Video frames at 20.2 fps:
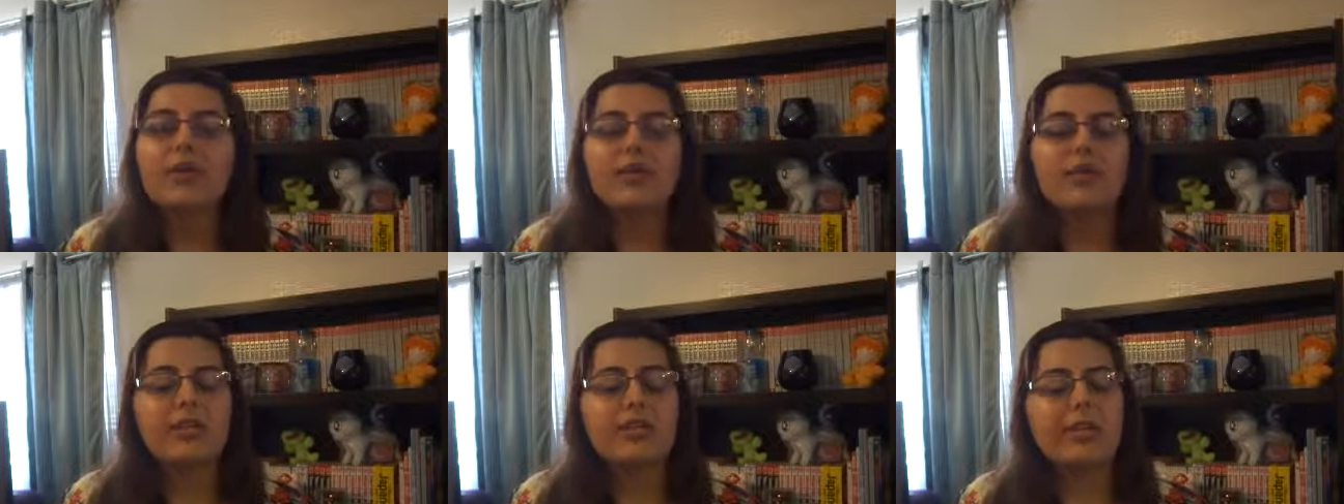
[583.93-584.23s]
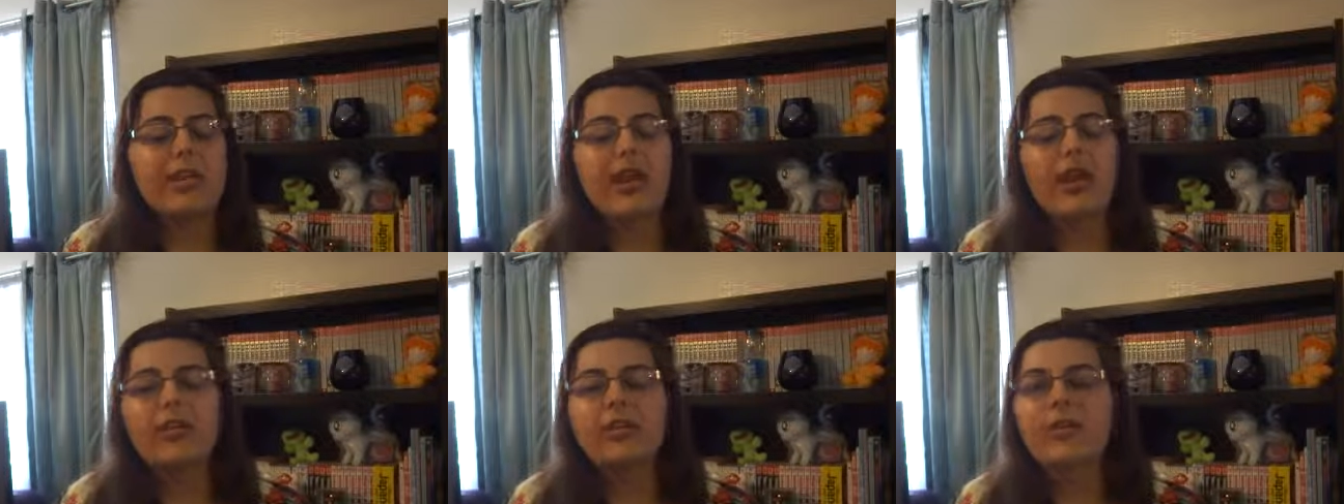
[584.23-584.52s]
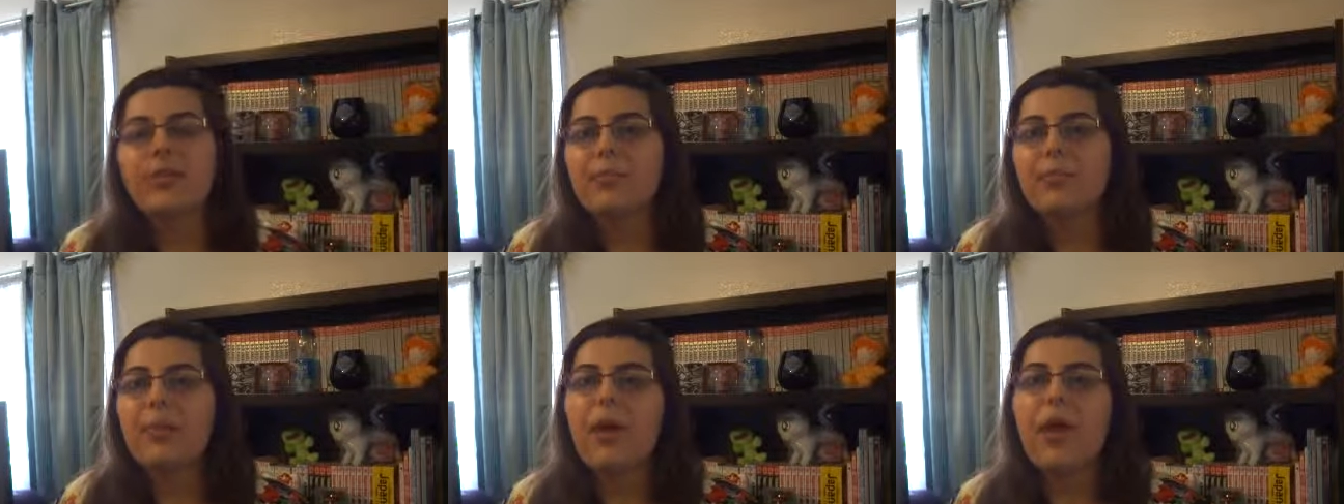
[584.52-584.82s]
You can
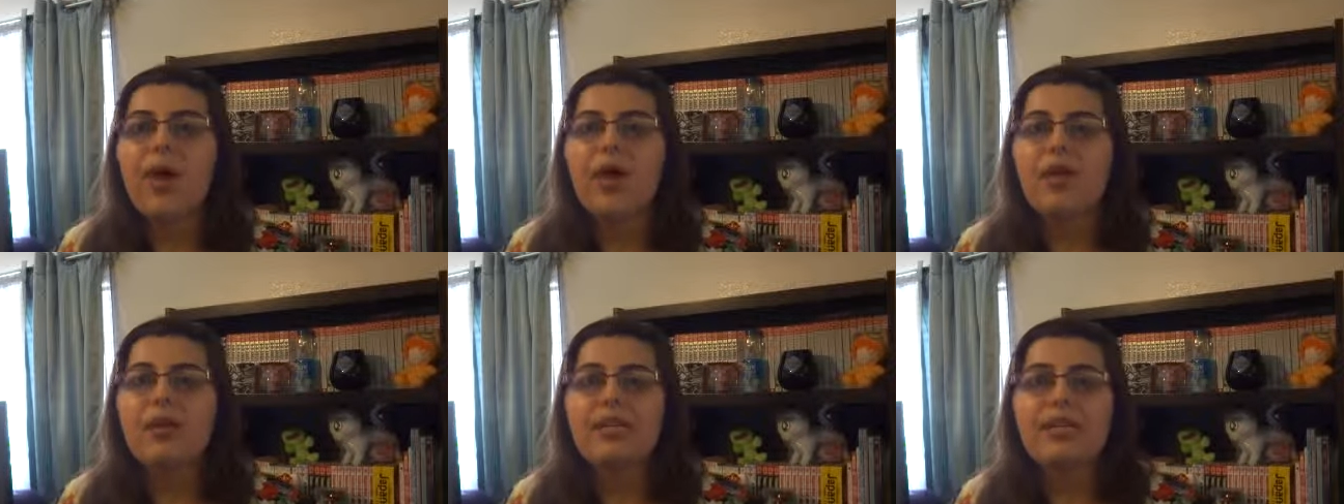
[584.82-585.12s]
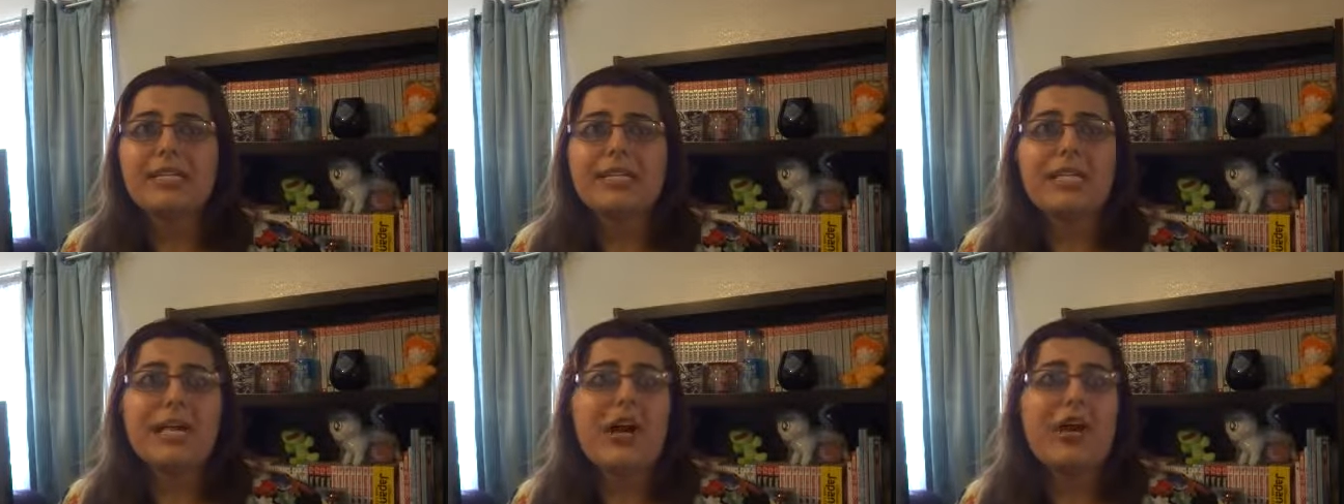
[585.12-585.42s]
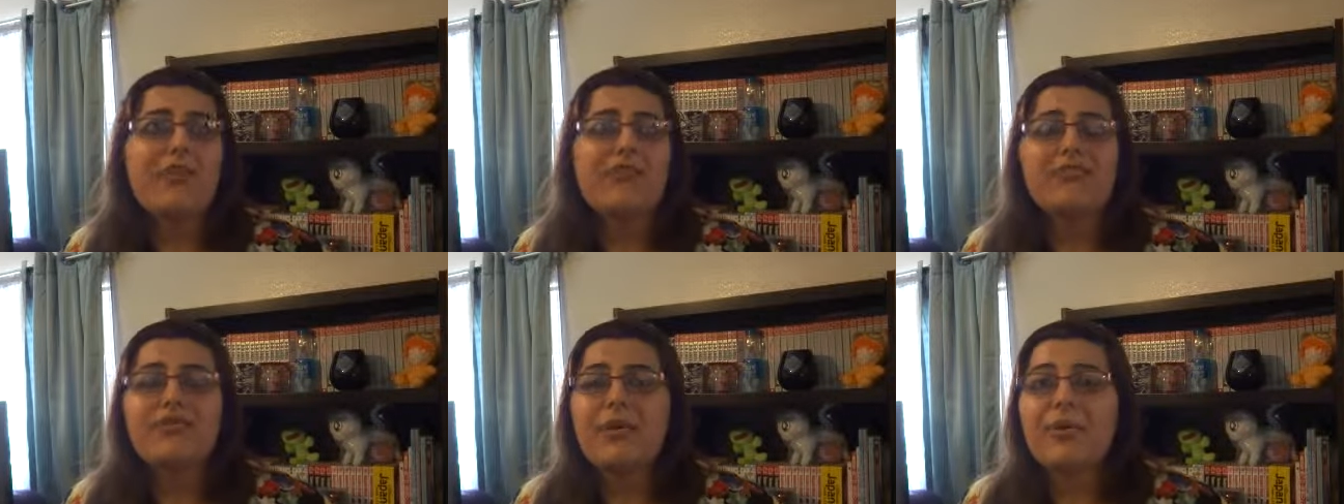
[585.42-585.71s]

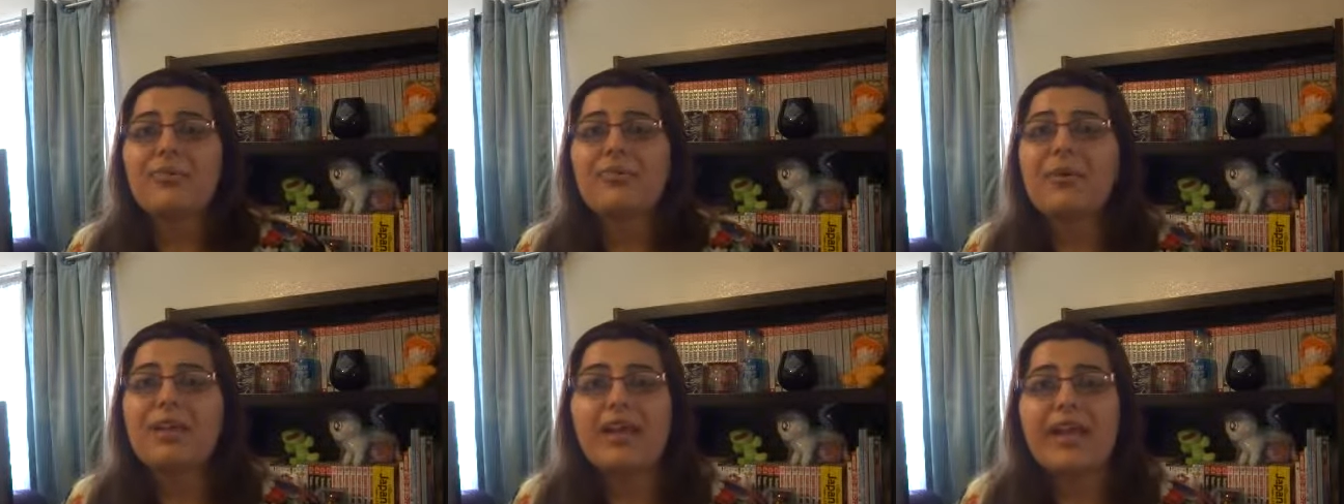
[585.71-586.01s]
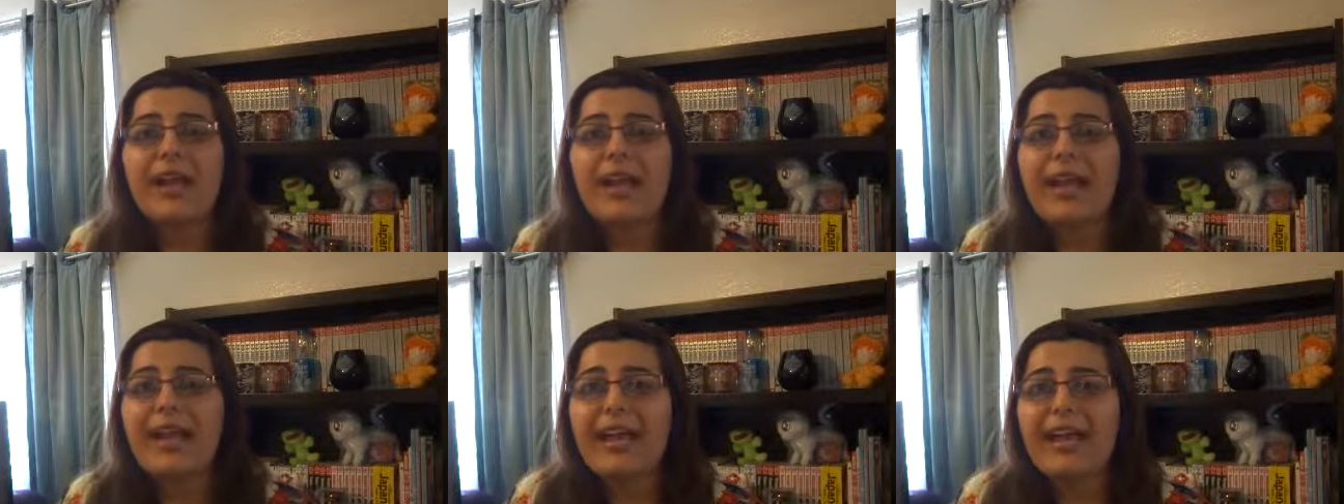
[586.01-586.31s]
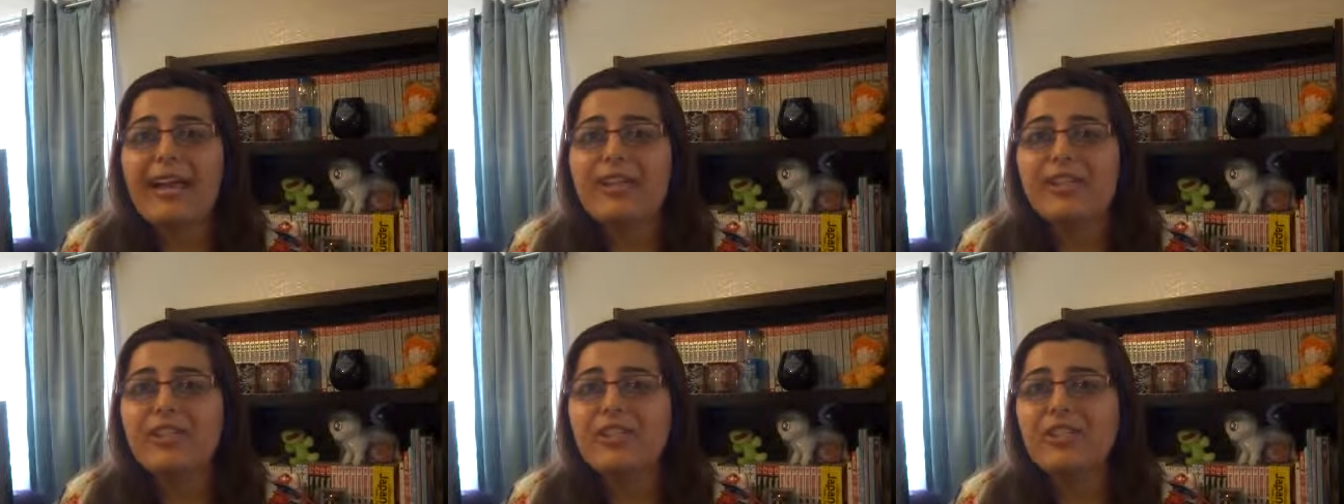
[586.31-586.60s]
tell from their
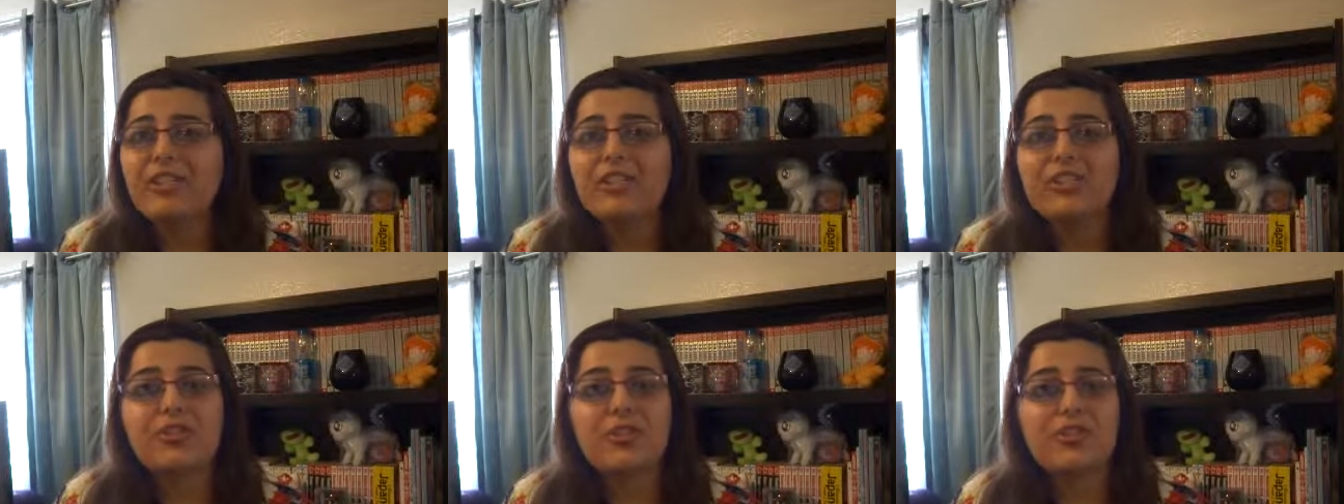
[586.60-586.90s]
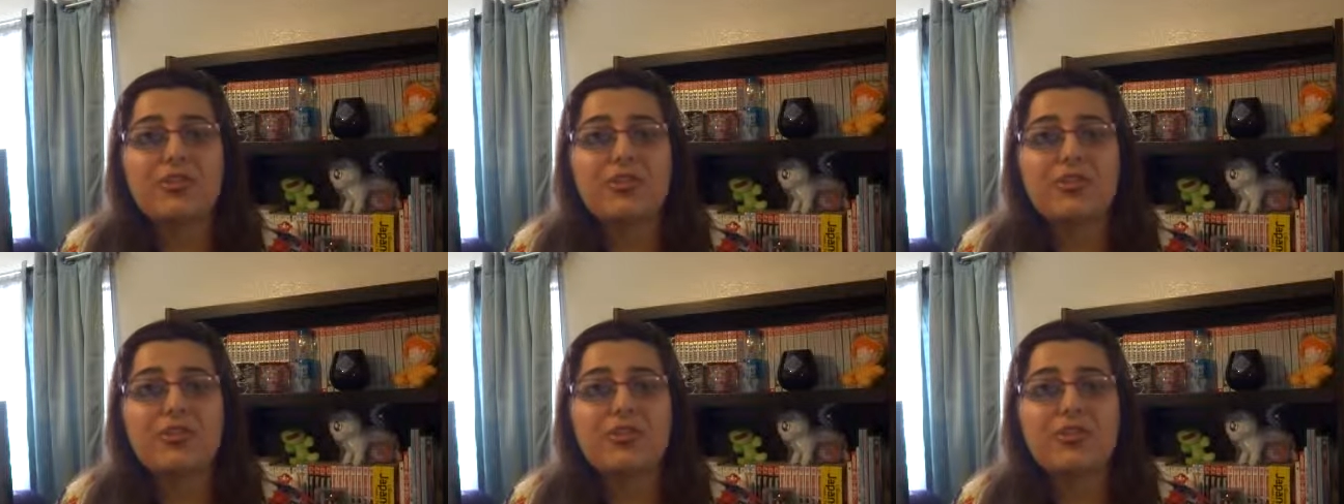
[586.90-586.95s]
age